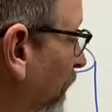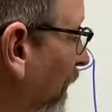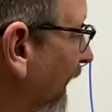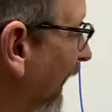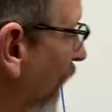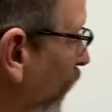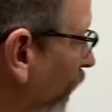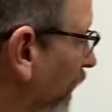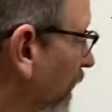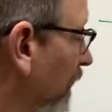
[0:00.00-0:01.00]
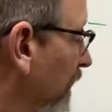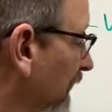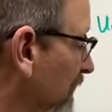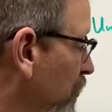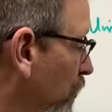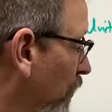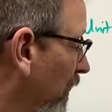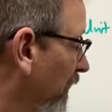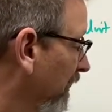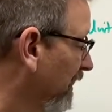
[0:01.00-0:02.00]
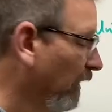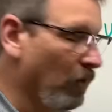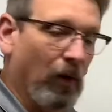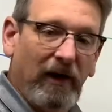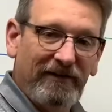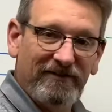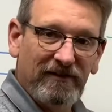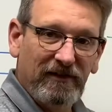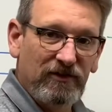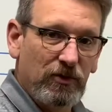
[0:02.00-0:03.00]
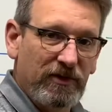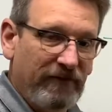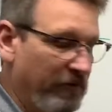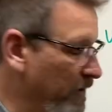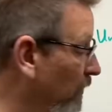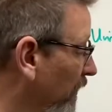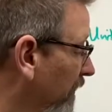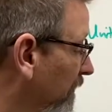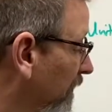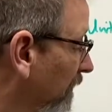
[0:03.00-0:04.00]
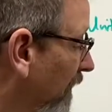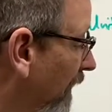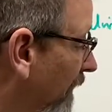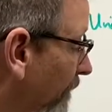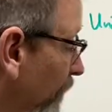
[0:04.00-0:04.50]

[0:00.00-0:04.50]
per hour into uh, kilowatts, into a different unit. Okay?